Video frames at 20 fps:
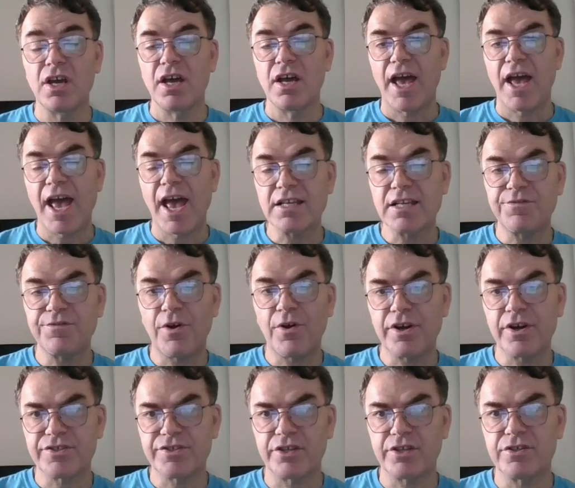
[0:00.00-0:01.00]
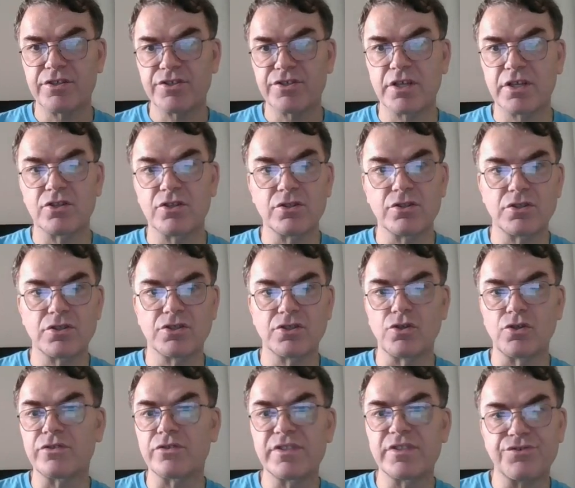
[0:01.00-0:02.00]
as far as I understand, is
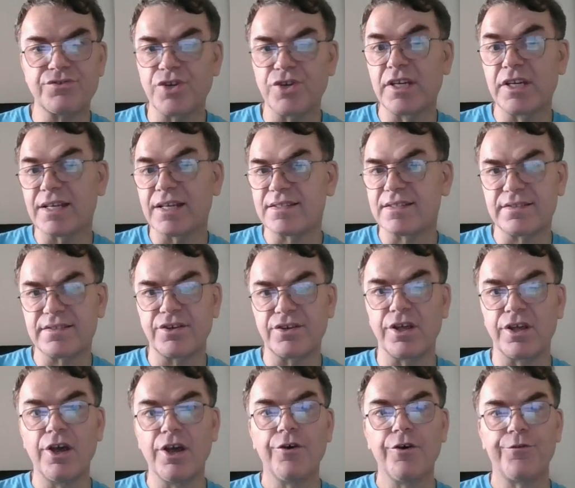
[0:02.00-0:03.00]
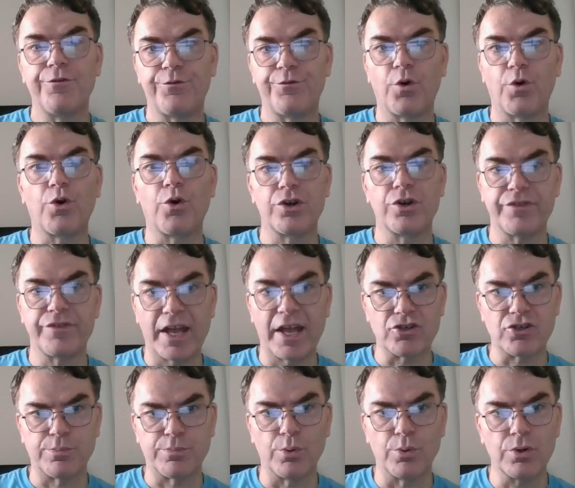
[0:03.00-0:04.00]
not really necessary for the
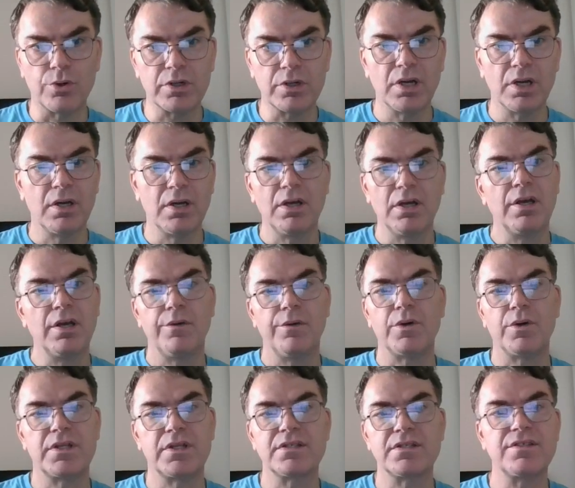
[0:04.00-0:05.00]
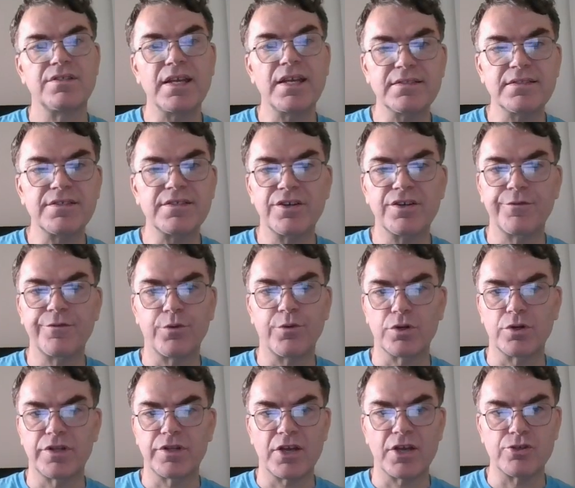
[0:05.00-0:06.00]
dashboard. What is necessary for
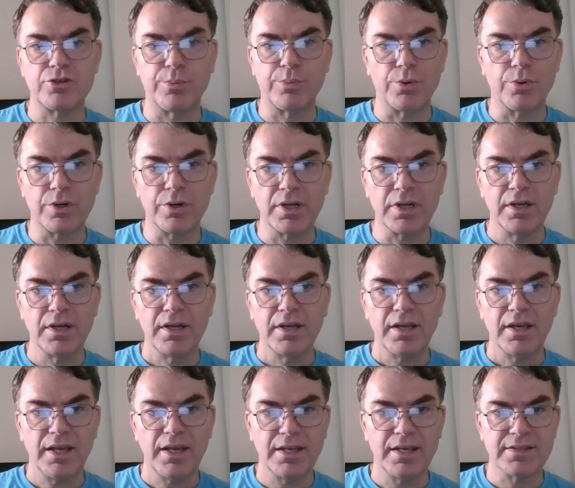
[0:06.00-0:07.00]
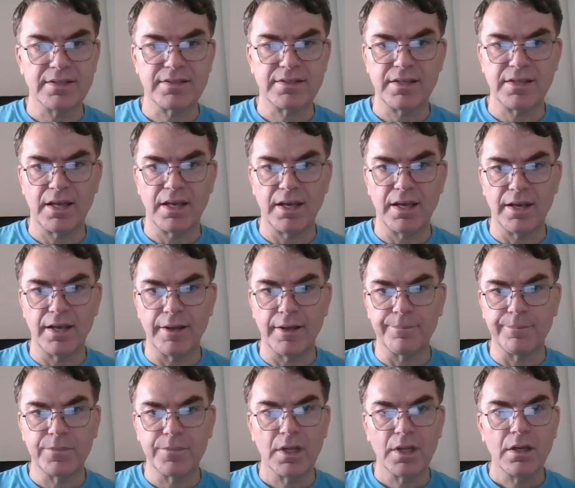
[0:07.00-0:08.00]
the dashboard is
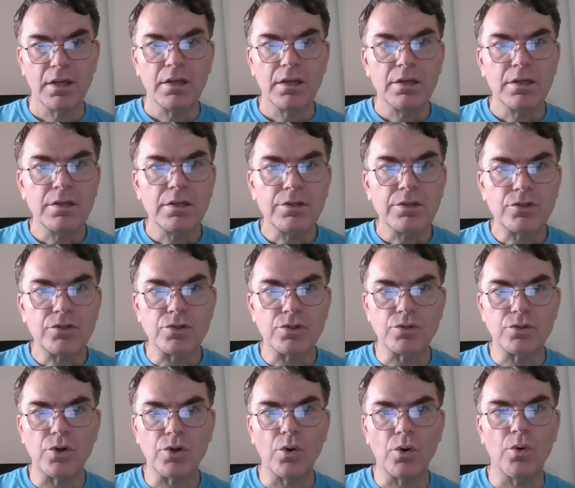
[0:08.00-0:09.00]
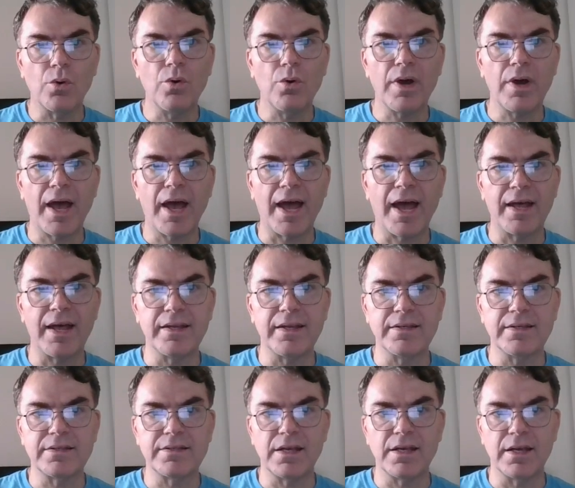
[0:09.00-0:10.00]
to go
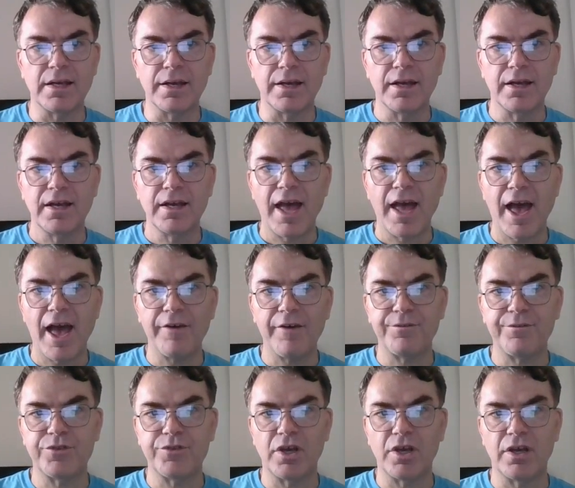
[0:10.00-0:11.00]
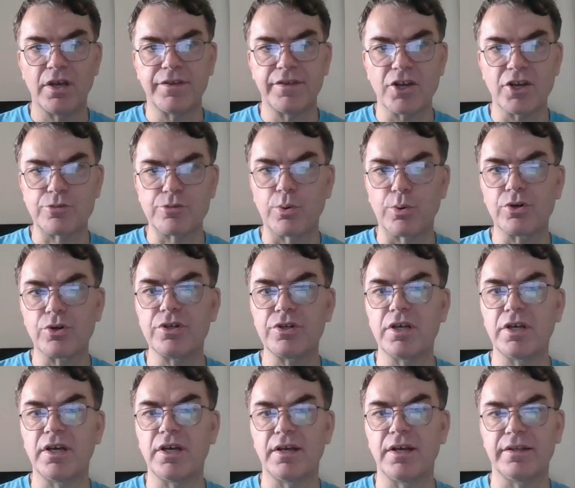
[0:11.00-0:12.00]
and have the dashboard
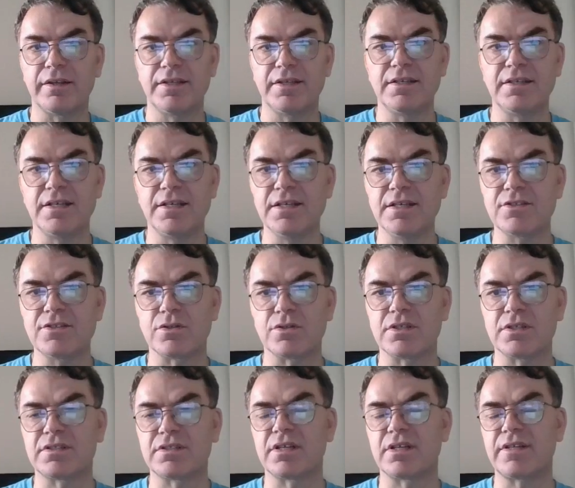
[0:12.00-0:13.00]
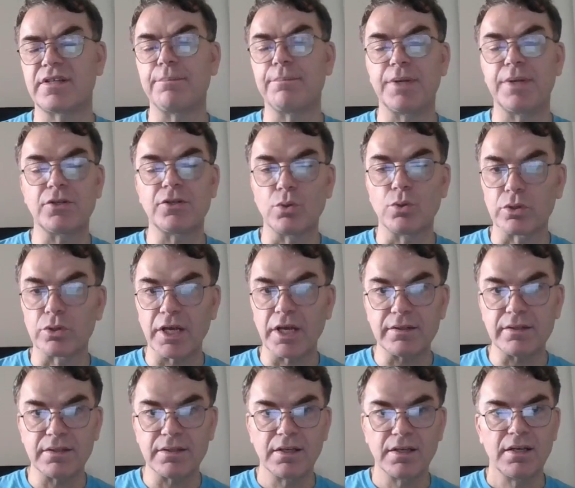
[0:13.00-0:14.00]
TT, so there's a template
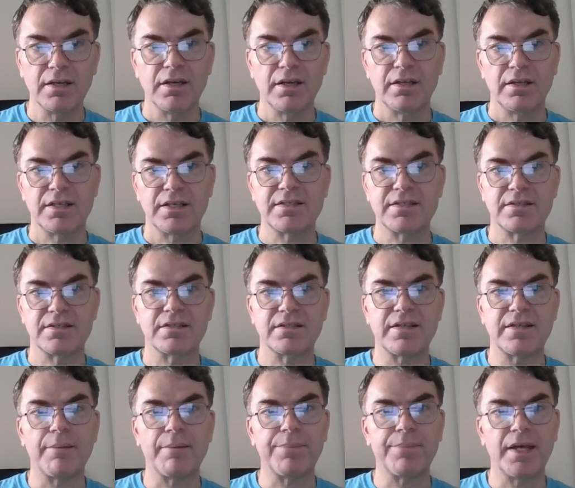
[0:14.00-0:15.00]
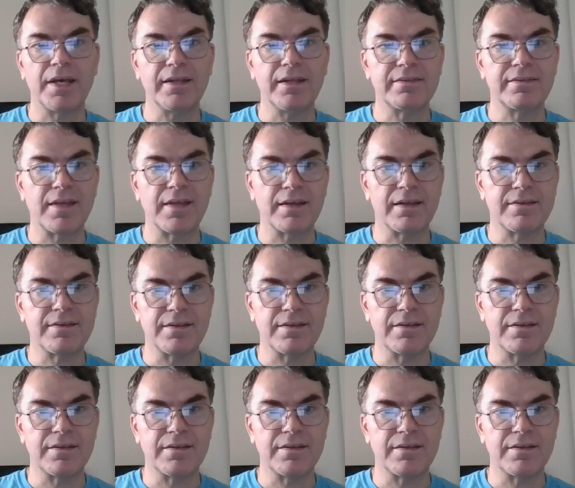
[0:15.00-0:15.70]
toolkit. This is the template that